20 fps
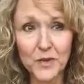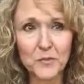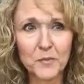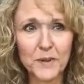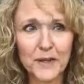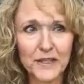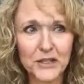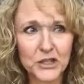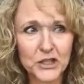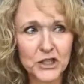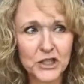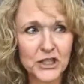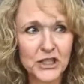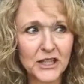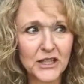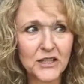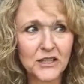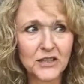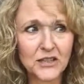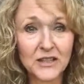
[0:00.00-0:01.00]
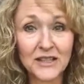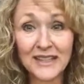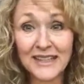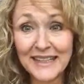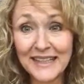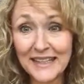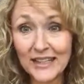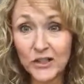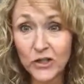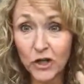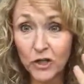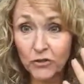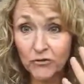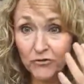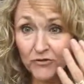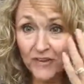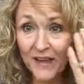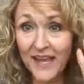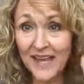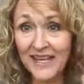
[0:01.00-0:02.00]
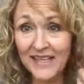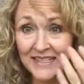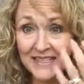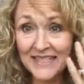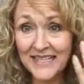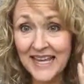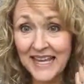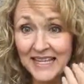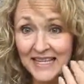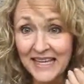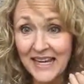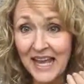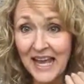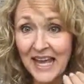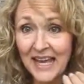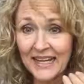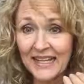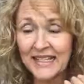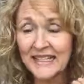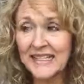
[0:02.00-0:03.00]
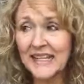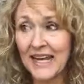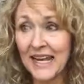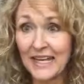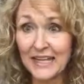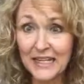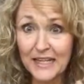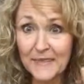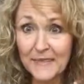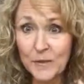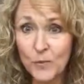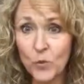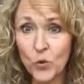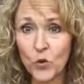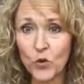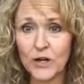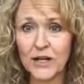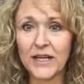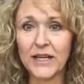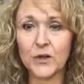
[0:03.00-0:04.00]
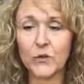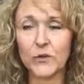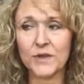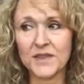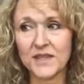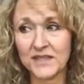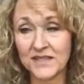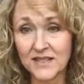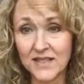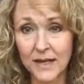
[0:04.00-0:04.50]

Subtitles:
but she cleaned her face at night and in the morning with the